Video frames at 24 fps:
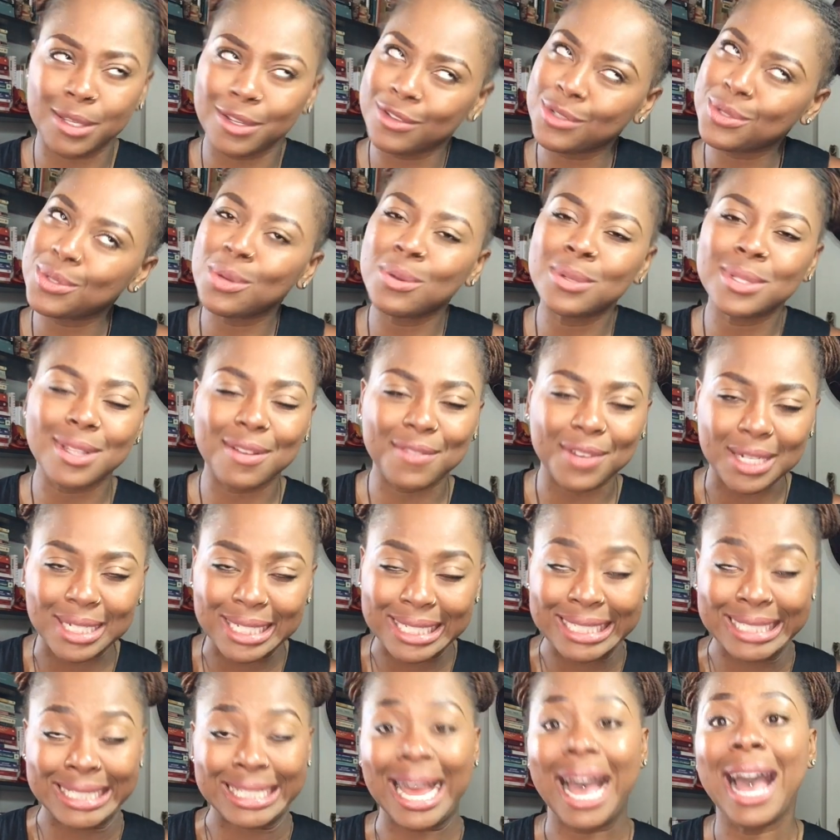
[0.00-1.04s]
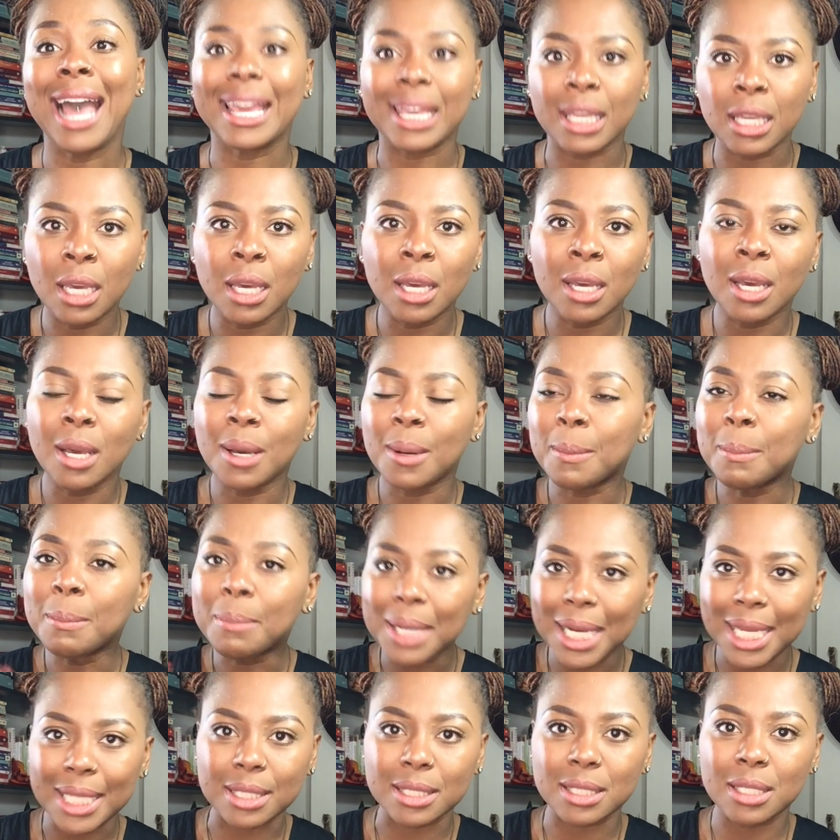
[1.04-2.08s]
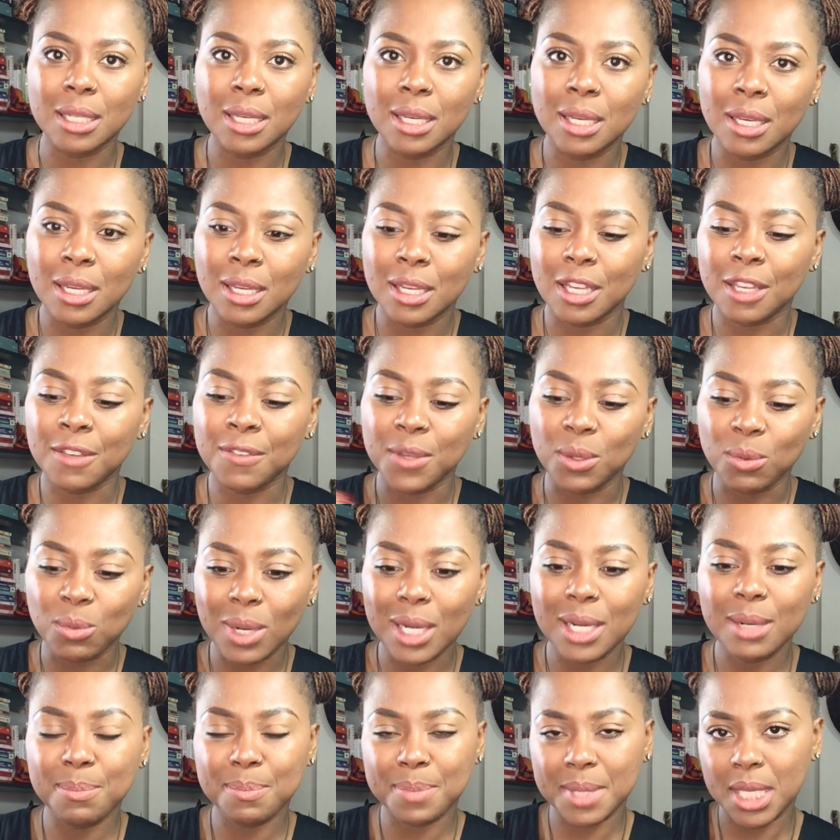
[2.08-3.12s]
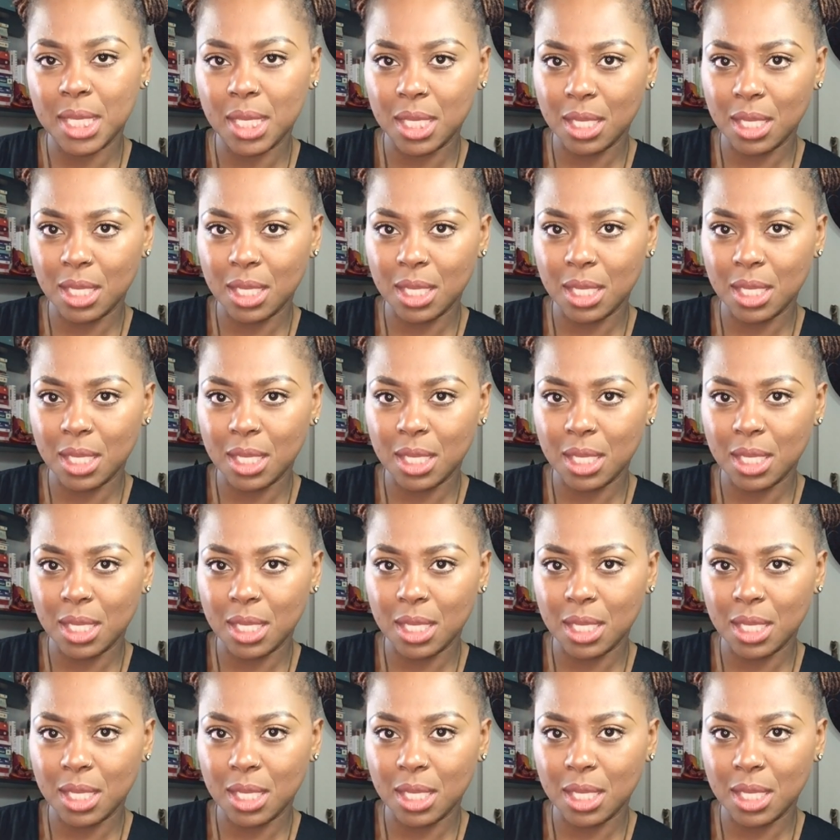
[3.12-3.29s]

your soul's never going to die. But if you want to be